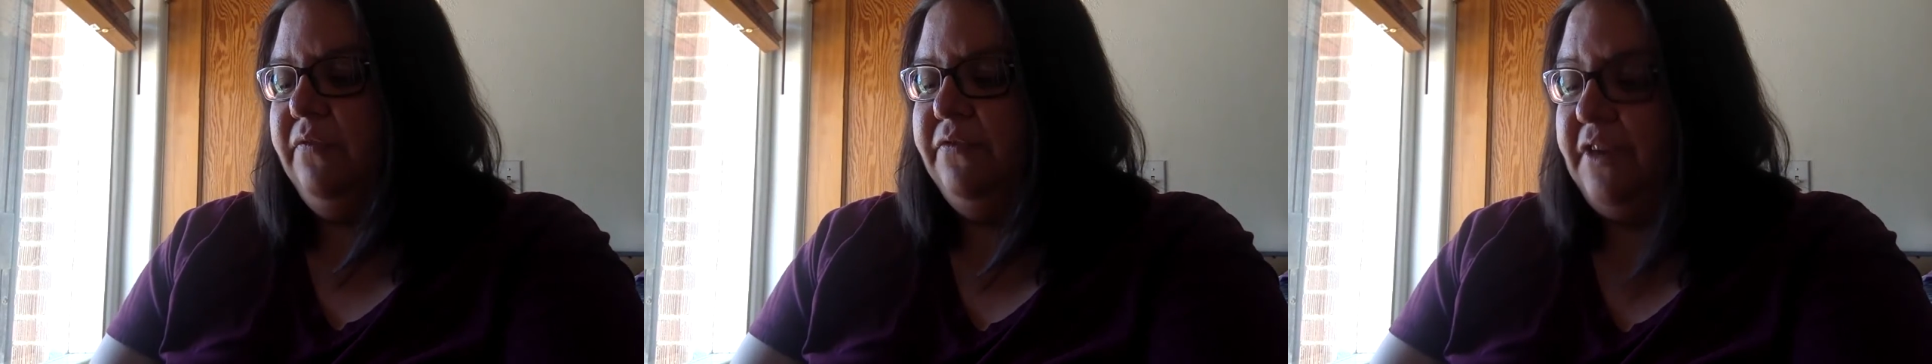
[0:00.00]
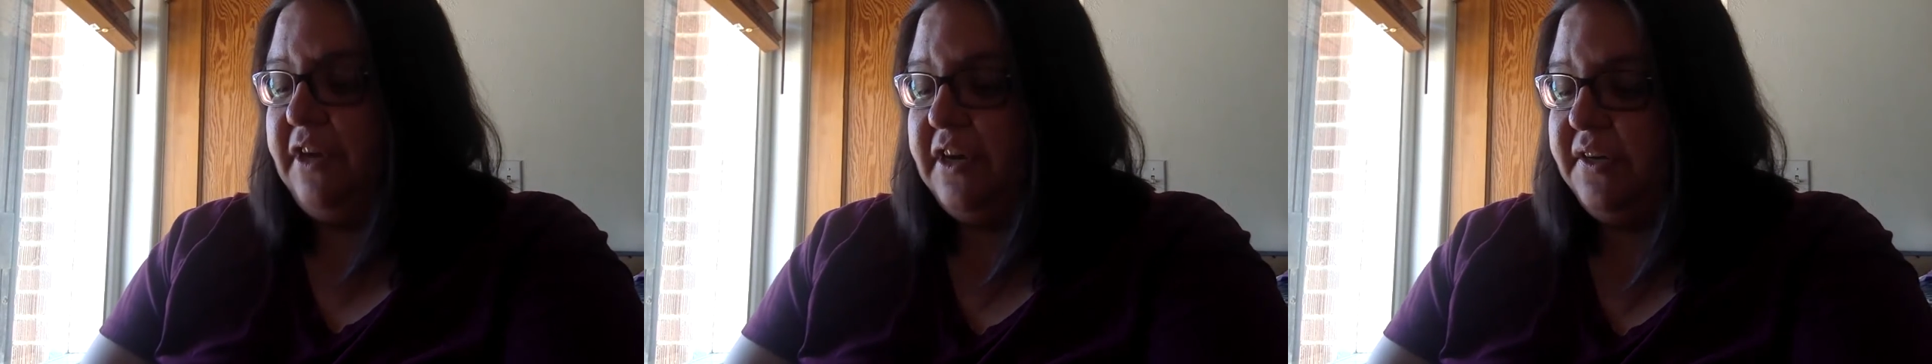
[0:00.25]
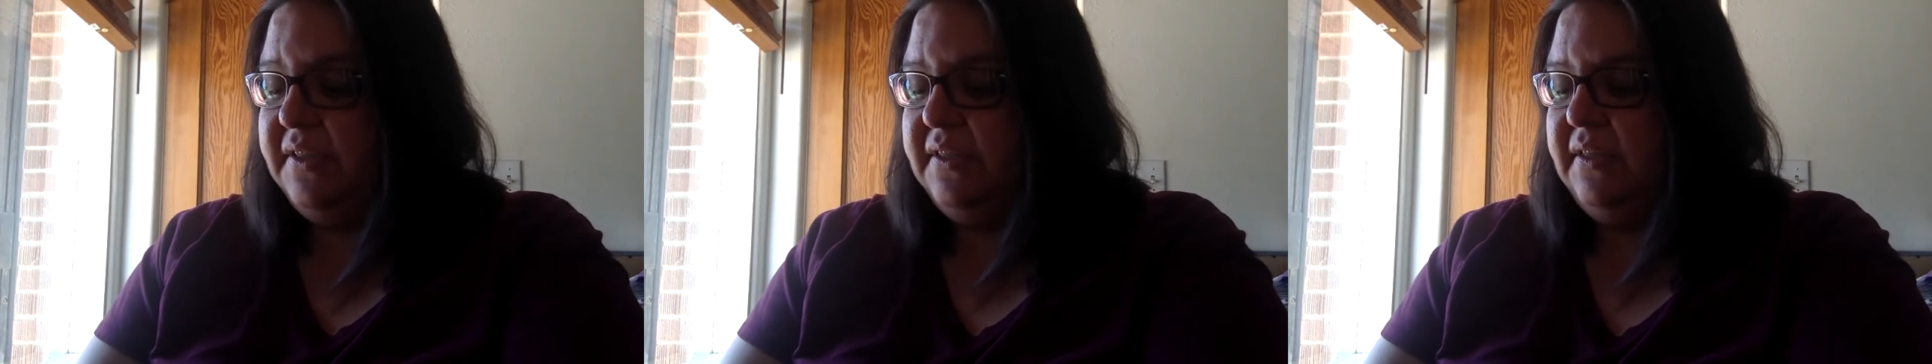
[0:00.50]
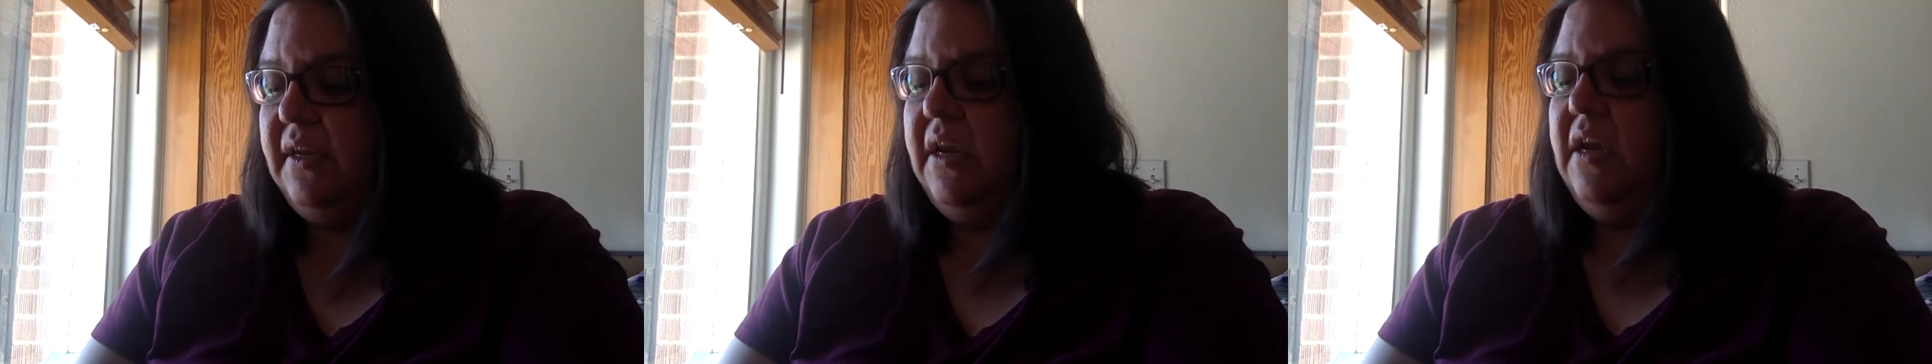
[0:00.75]

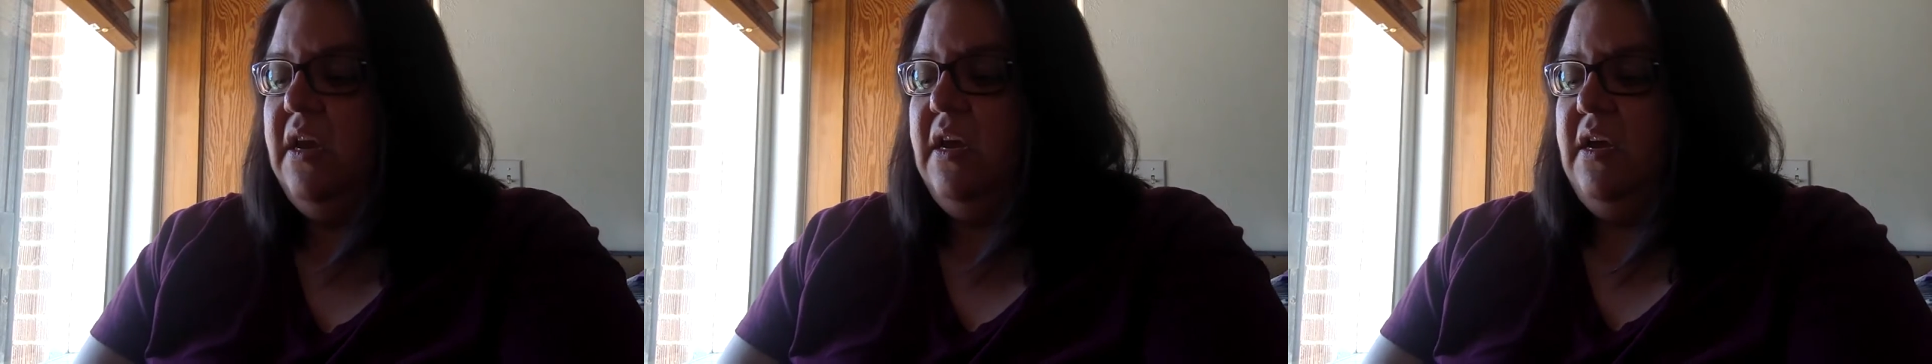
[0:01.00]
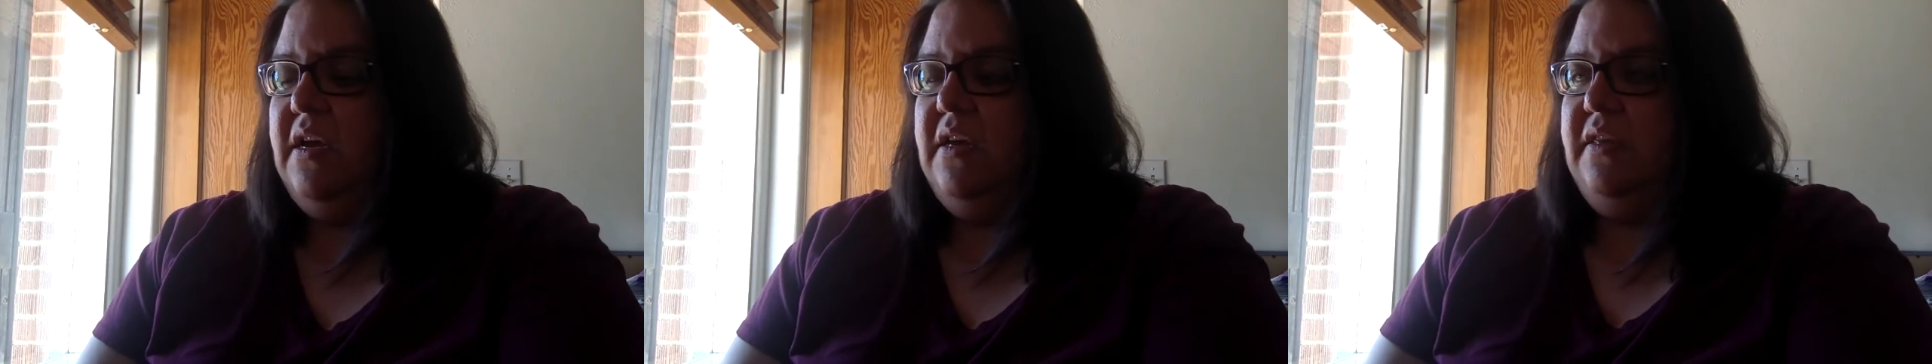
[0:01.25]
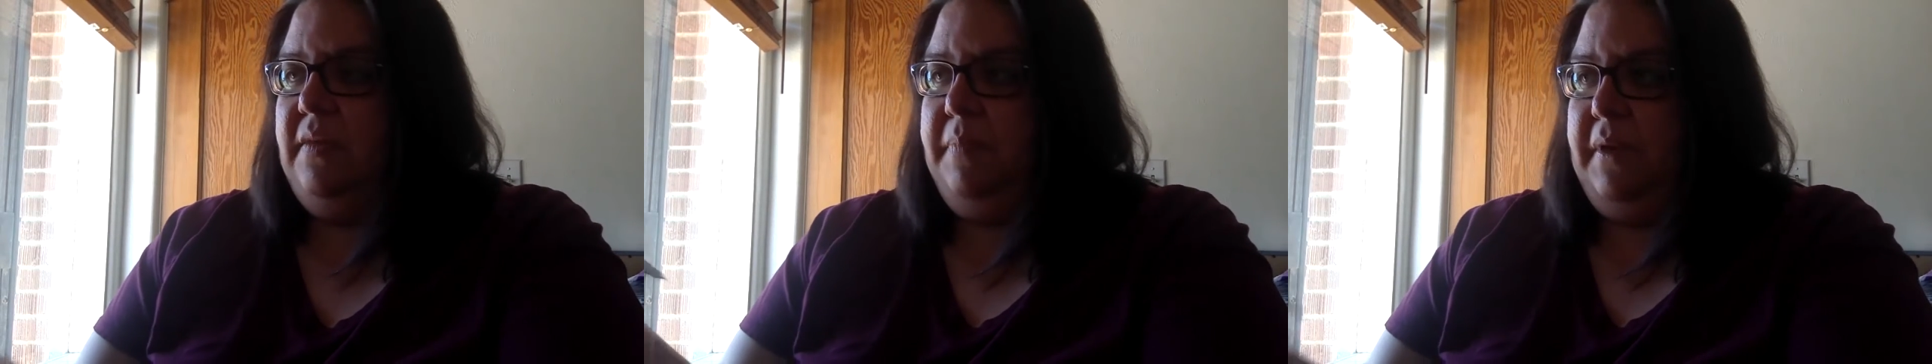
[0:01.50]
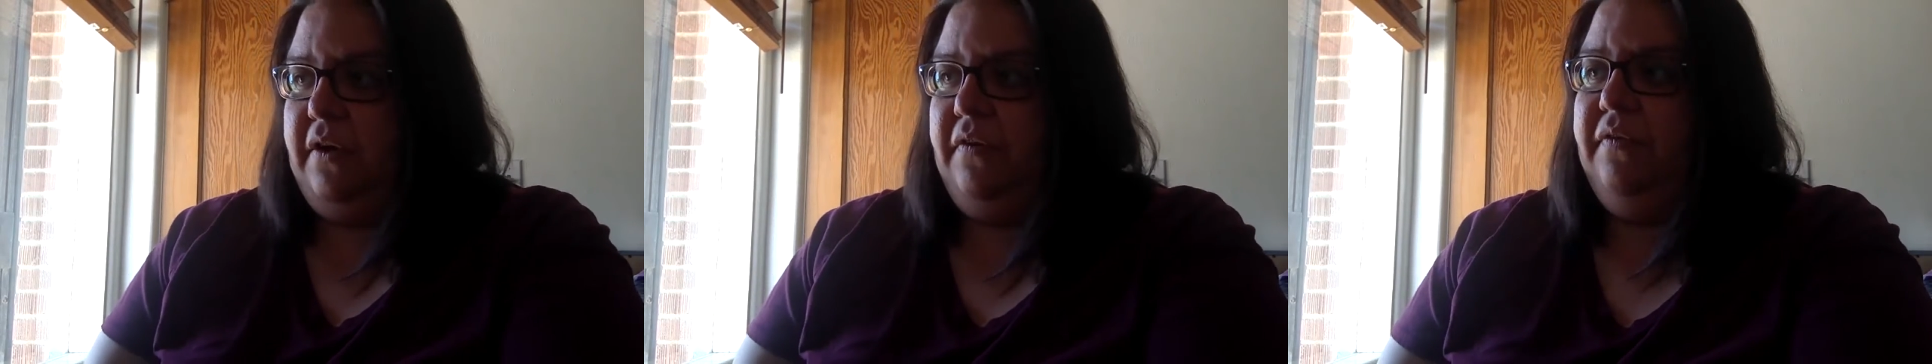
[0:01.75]
first, the
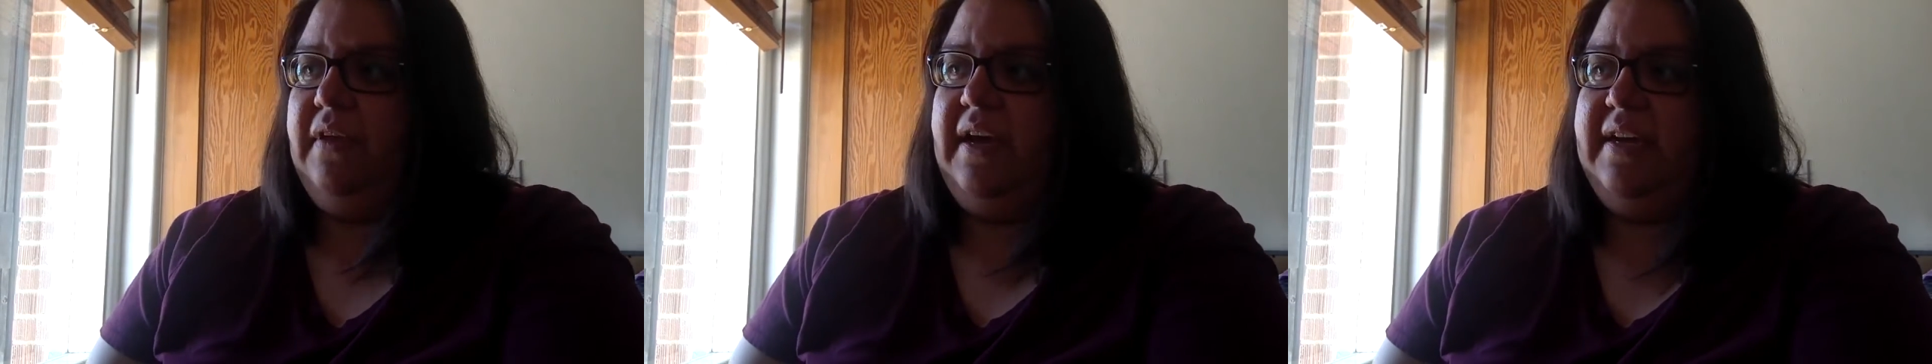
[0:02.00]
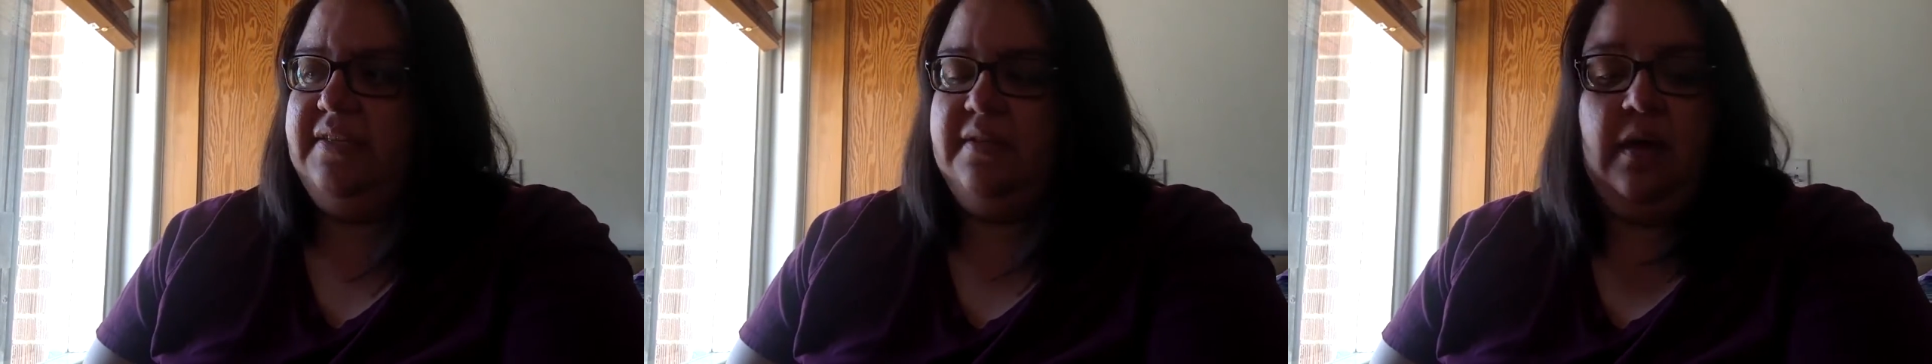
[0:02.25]
butterflies